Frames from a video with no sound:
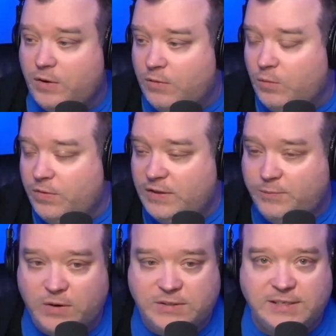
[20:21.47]
Or this
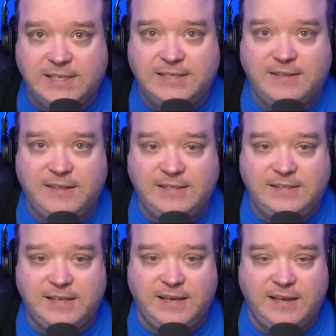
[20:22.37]
person's into this
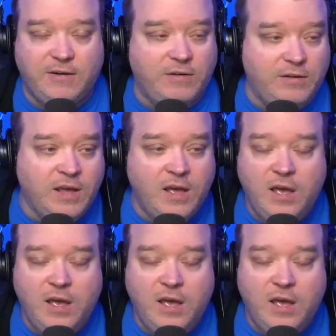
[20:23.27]
thing here